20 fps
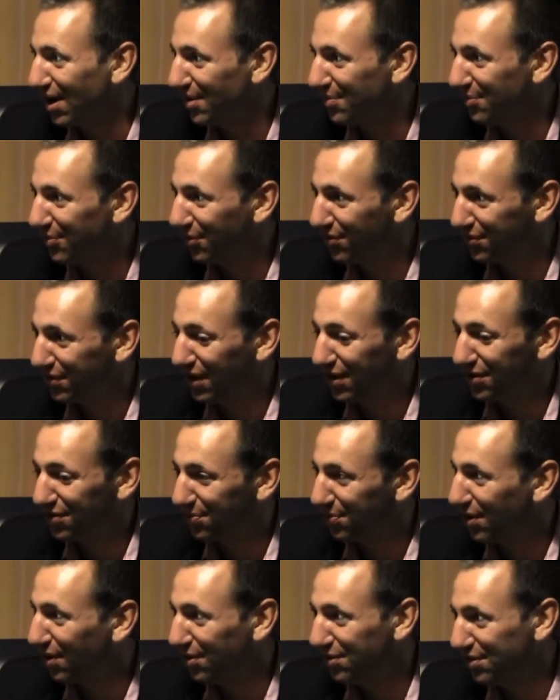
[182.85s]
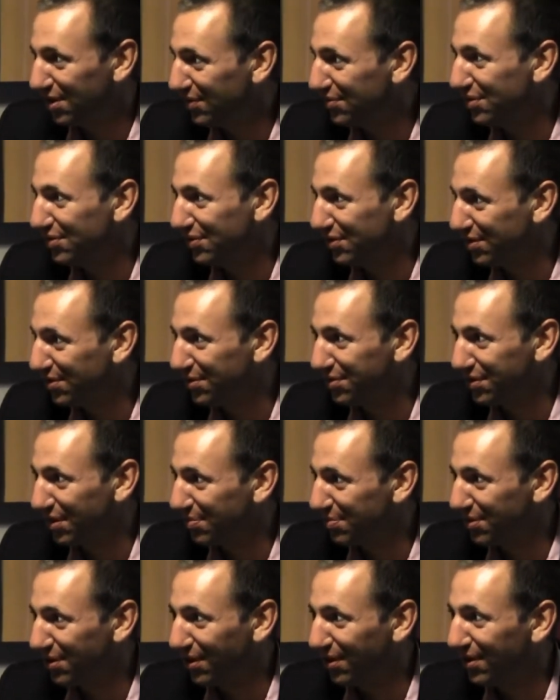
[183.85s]
um, site as well. You have the videos
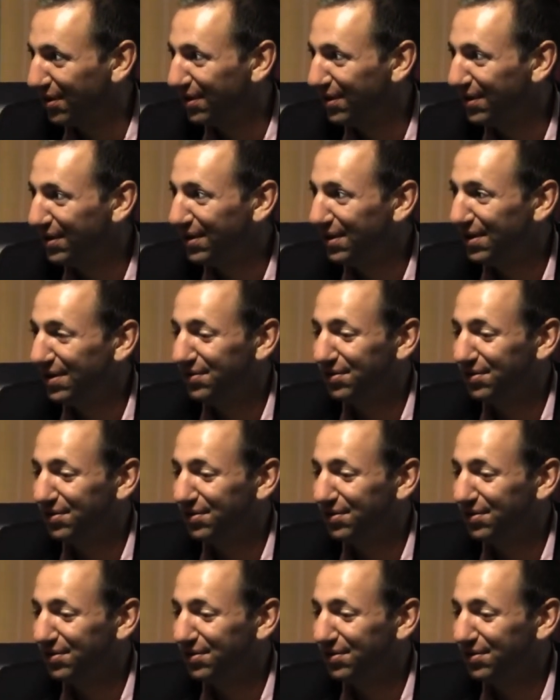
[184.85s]
up there, right?